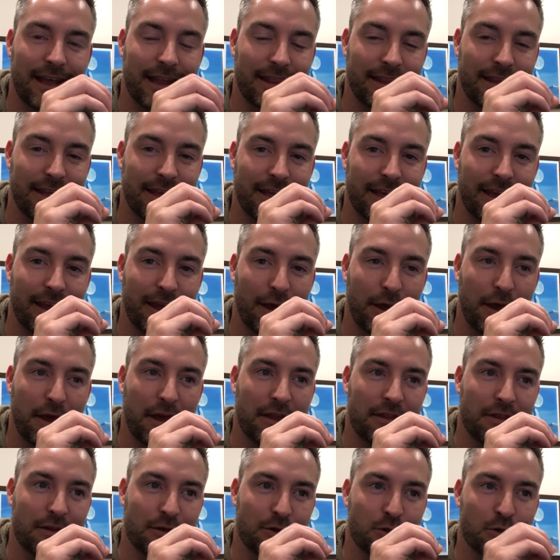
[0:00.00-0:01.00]
and the
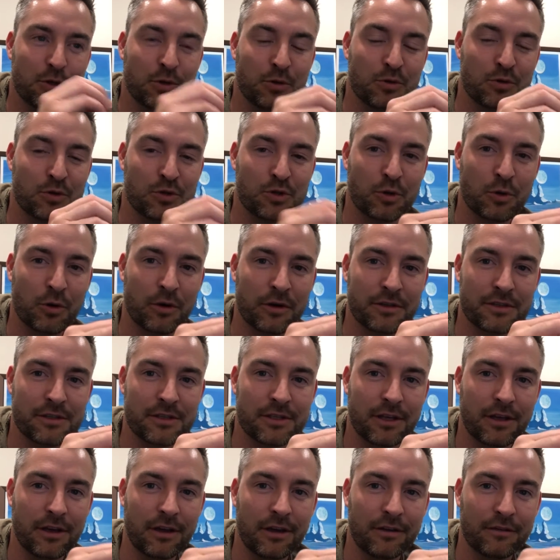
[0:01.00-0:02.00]
true
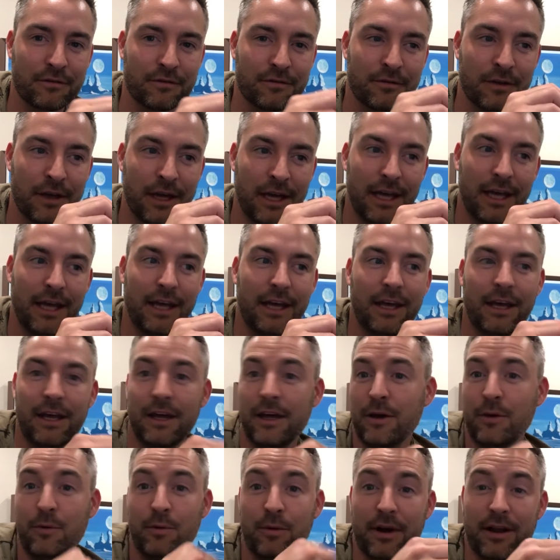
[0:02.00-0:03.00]
source of
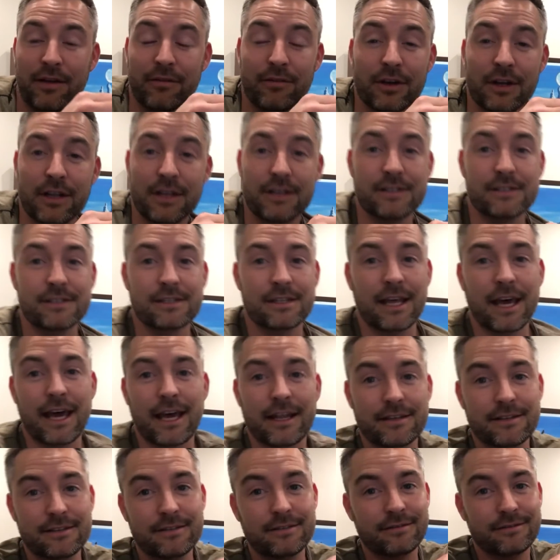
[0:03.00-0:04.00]
whatever it is
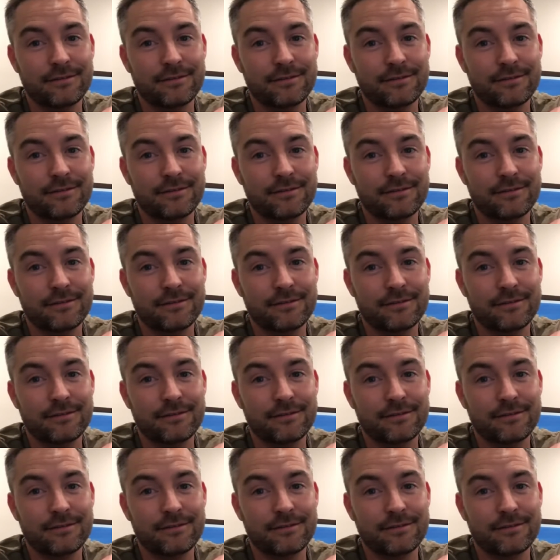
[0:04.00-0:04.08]
that